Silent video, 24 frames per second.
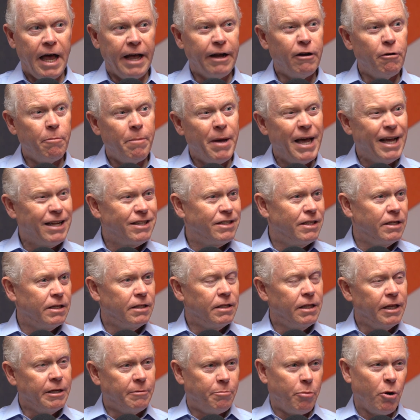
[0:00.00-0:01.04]
I go back to
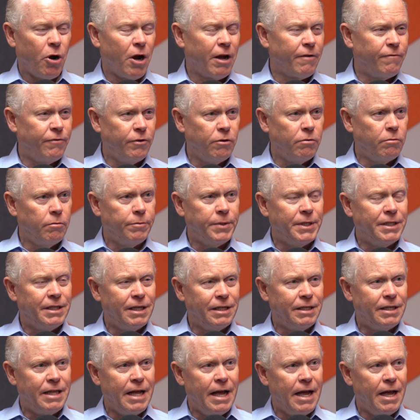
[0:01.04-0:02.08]
Parkview when we
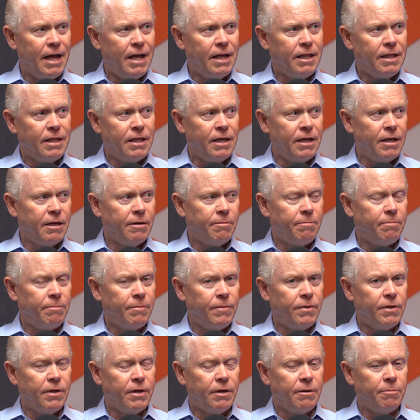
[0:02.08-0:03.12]
did the
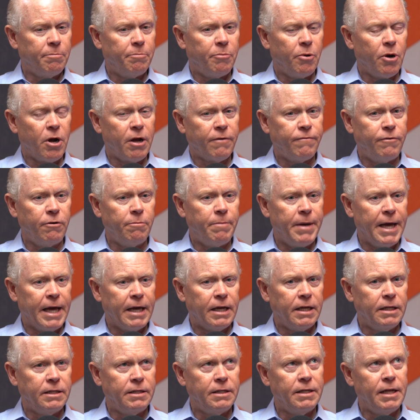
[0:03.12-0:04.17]
Parkview back
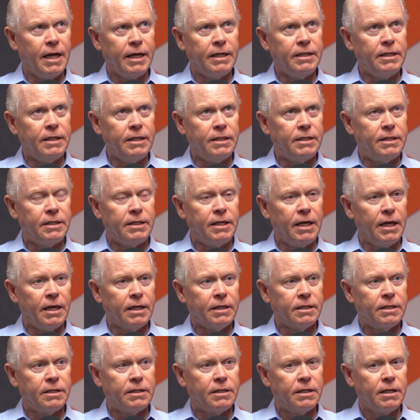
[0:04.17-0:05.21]
in
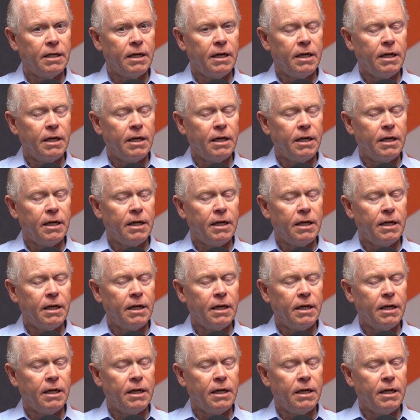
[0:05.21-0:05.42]
'96.